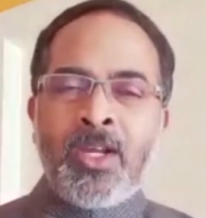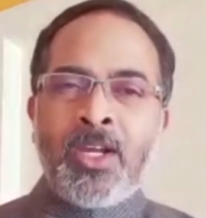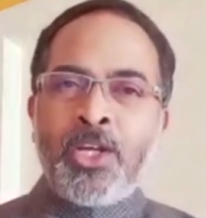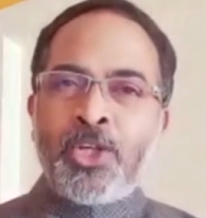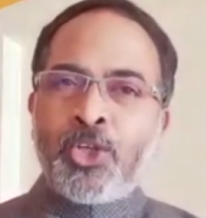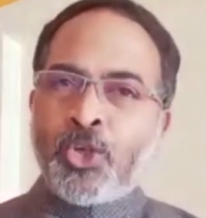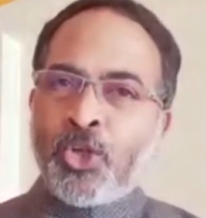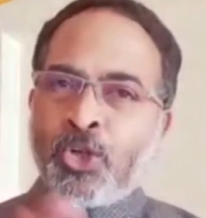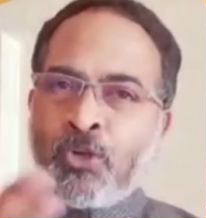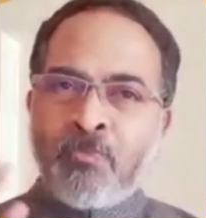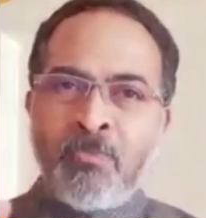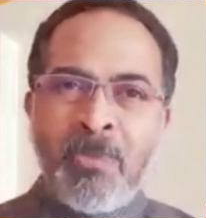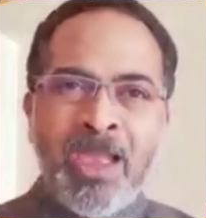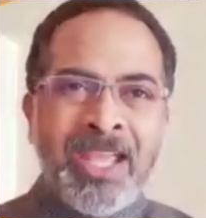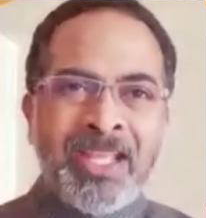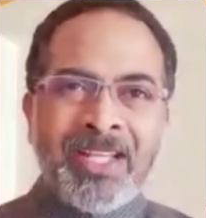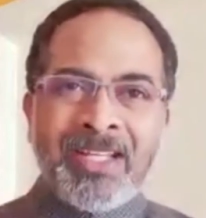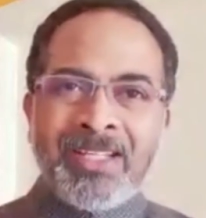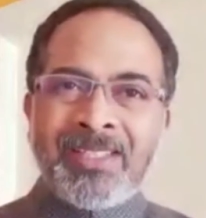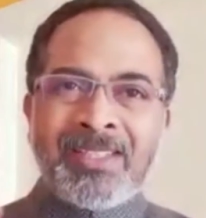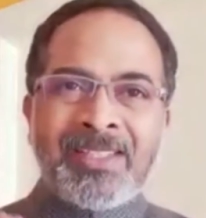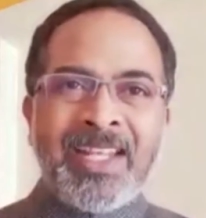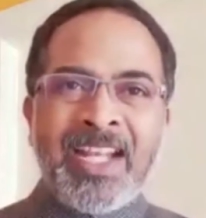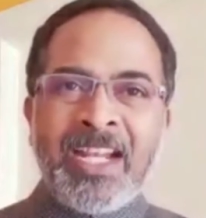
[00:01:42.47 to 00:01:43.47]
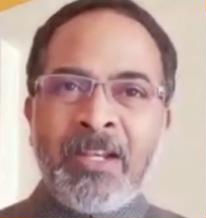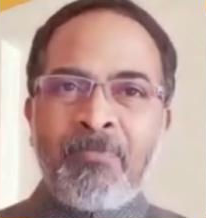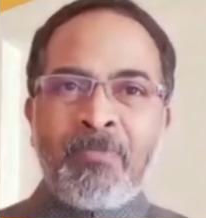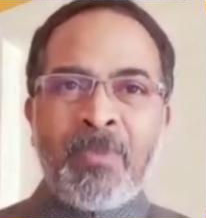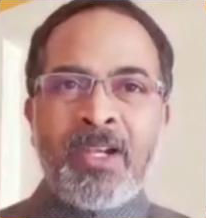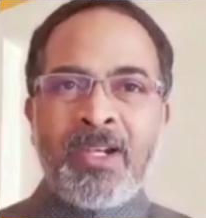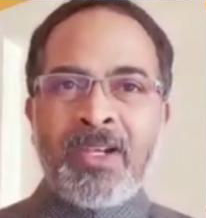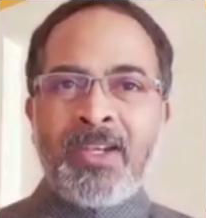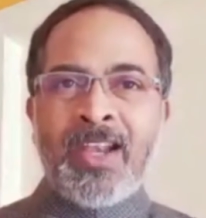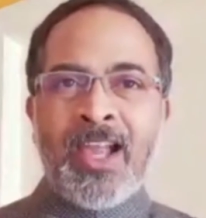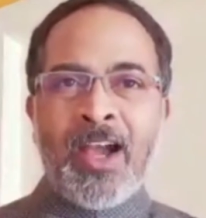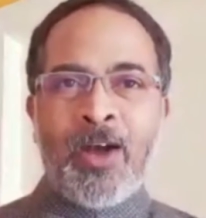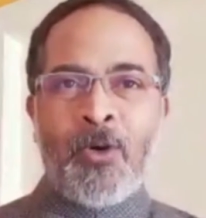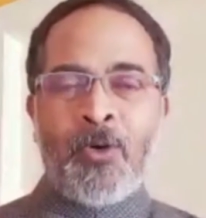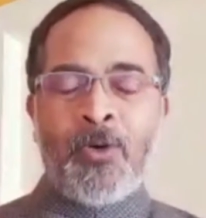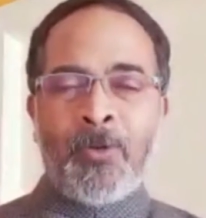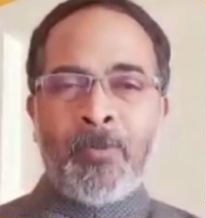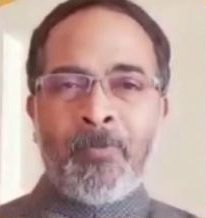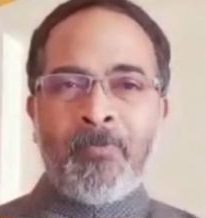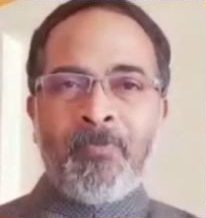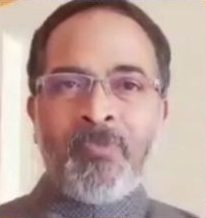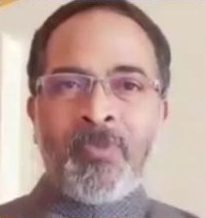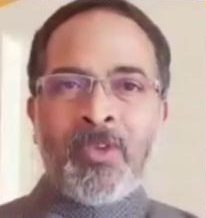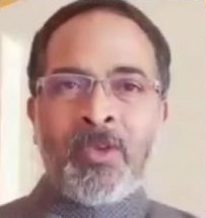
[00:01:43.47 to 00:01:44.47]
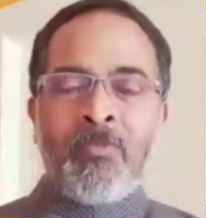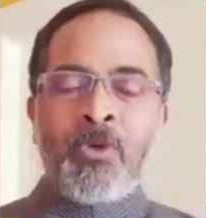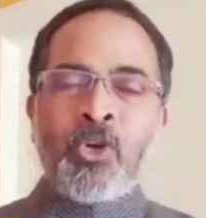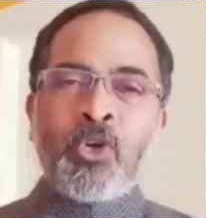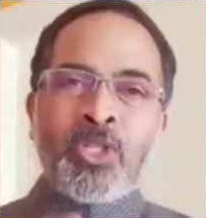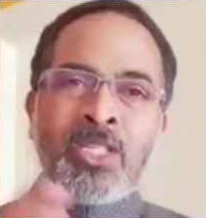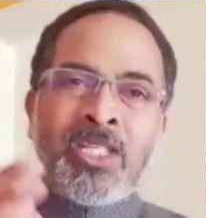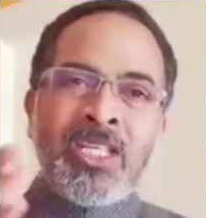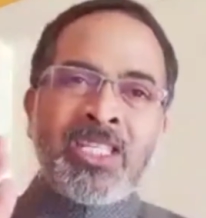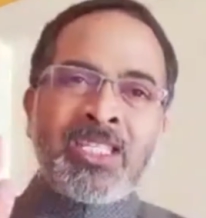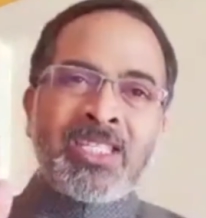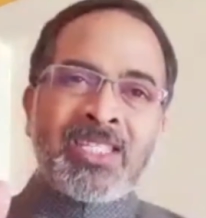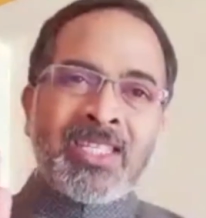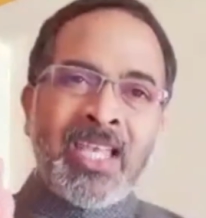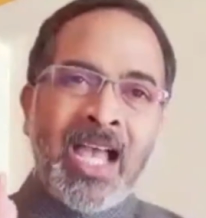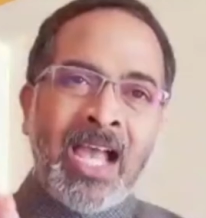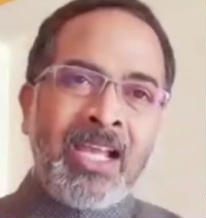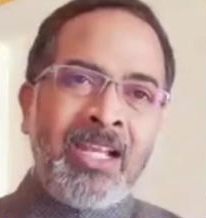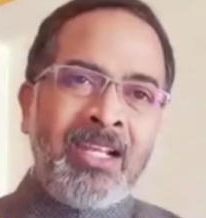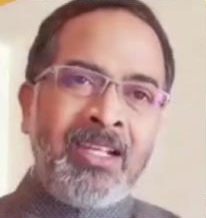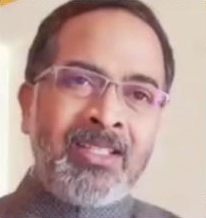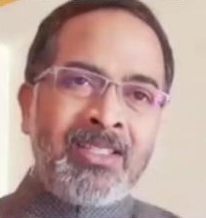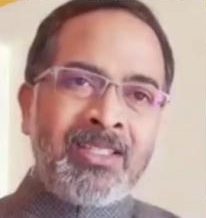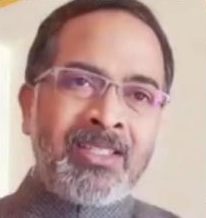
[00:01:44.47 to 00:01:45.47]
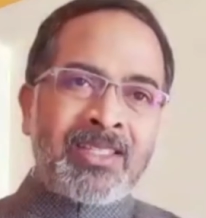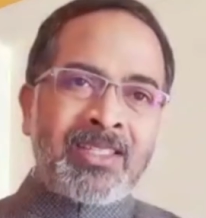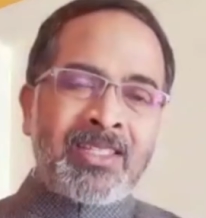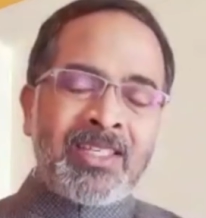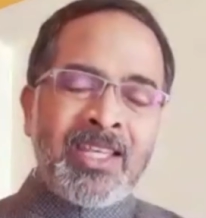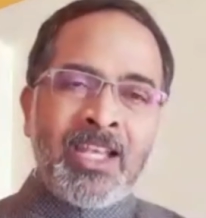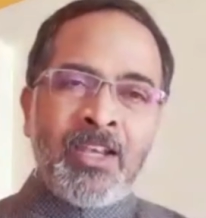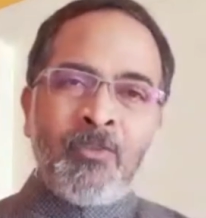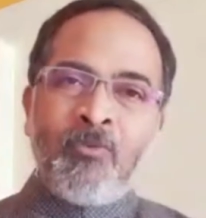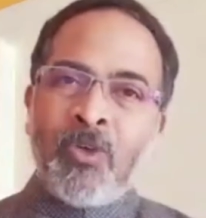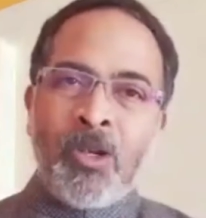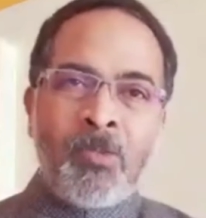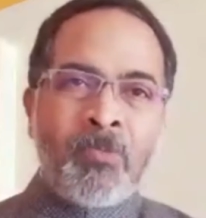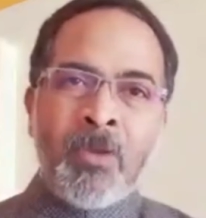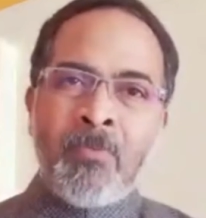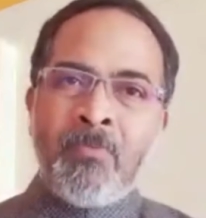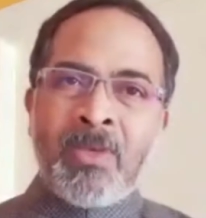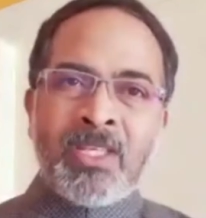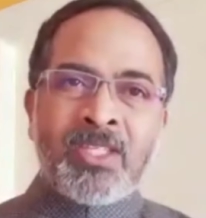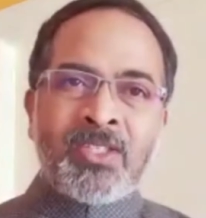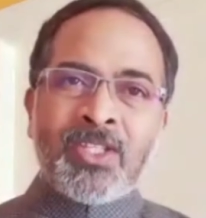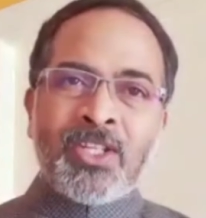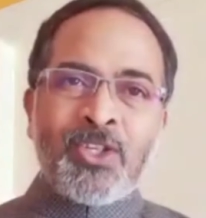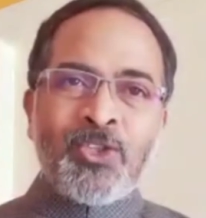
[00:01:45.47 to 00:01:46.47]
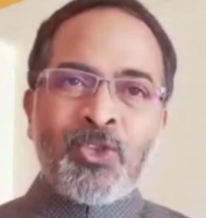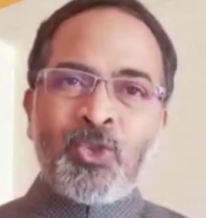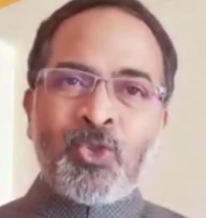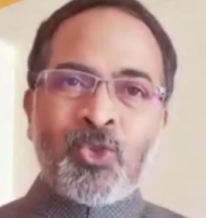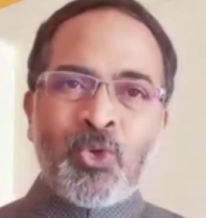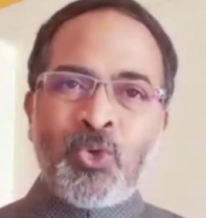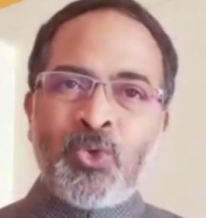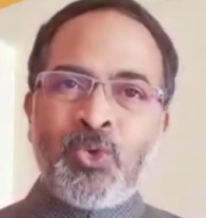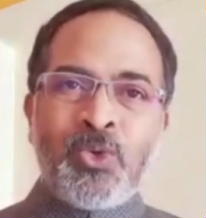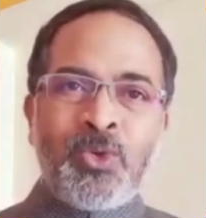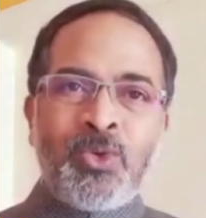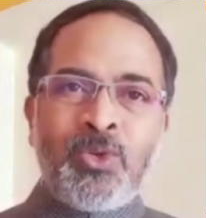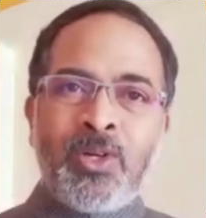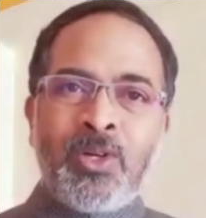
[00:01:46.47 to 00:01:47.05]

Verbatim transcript: should make a statement now because his silence will be misconstrued.